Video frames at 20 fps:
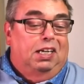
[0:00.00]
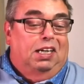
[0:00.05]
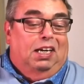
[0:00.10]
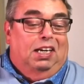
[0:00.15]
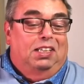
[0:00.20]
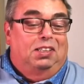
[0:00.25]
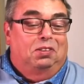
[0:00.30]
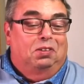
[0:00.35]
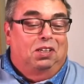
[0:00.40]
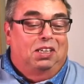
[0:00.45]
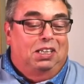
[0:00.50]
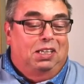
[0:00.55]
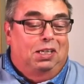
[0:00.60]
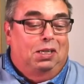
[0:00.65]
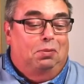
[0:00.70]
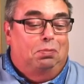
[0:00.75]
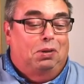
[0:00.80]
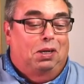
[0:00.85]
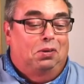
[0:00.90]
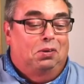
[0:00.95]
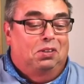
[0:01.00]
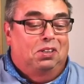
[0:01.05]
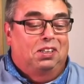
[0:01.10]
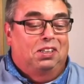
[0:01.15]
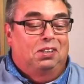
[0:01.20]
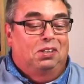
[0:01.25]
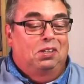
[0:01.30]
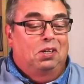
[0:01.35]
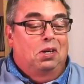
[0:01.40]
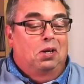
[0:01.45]
I talk a little about
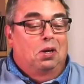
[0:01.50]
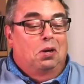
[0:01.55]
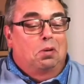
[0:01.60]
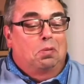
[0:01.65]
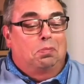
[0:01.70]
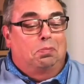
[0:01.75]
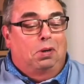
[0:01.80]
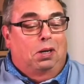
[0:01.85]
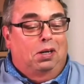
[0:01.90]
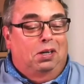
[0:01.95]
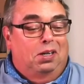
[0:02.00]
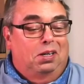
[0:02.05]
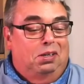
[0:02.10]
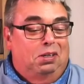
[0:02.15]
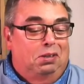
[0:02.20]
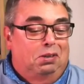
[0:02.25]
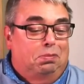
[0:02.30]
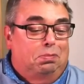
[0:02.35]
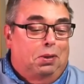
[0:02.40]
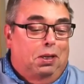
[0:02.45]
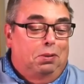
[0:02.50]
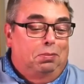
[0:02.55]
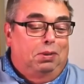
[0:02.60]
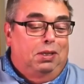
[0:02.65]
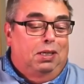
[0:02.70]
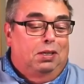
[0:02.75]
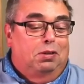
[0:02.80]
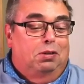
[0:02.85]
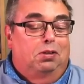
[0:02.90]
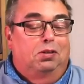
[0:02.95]
Buy Me
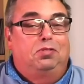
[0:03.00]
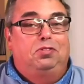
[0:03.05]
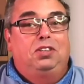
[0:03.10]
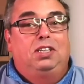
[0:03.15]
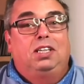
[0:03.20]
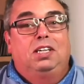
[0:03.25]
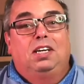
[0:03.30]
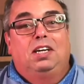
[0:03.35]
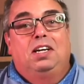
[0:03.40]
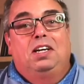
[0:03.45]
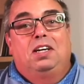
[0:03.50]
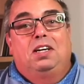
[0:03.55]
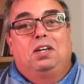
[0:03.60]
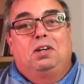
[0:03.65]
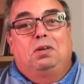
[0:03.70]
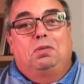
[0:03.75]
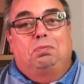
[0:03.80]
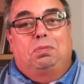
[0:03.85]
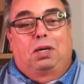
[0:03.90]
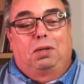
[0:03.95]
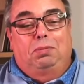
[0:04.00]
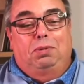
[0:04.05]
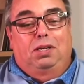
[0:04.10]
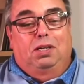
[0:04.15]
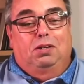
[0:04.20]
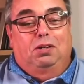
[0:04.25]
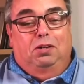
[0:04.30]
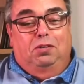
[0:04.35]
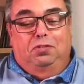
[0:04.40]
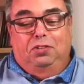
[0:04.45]
a Coffee. Buy Me a
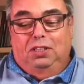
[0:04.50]
Coffee